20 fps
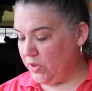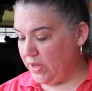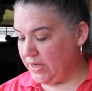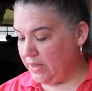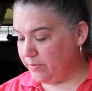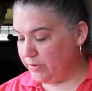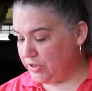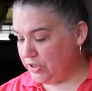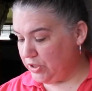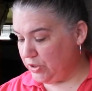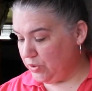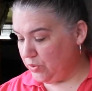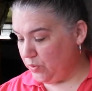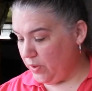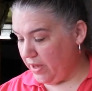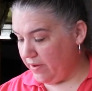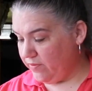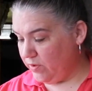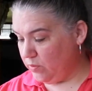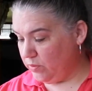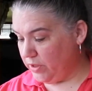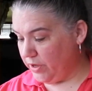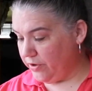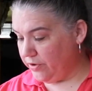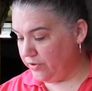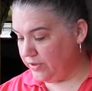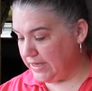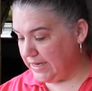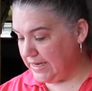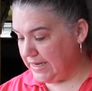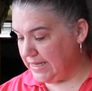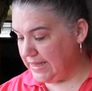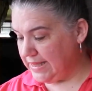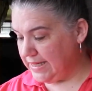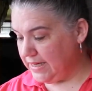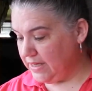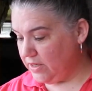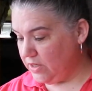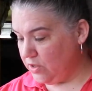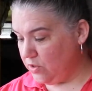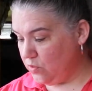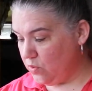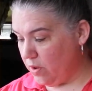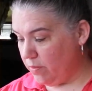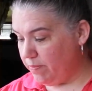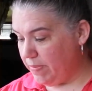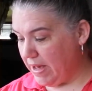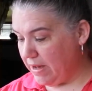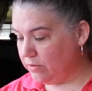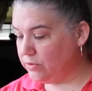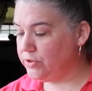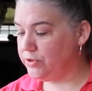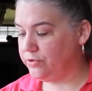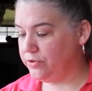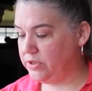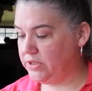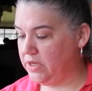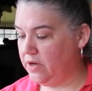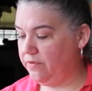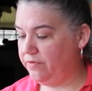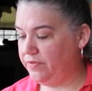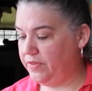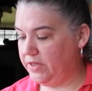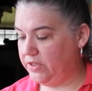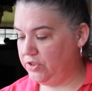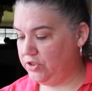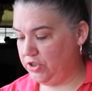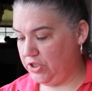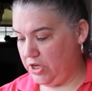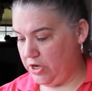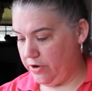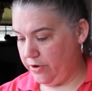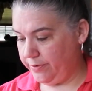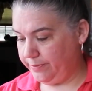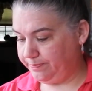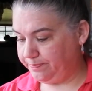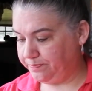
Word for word: okay, number two, have you learned anything new about yourself this year?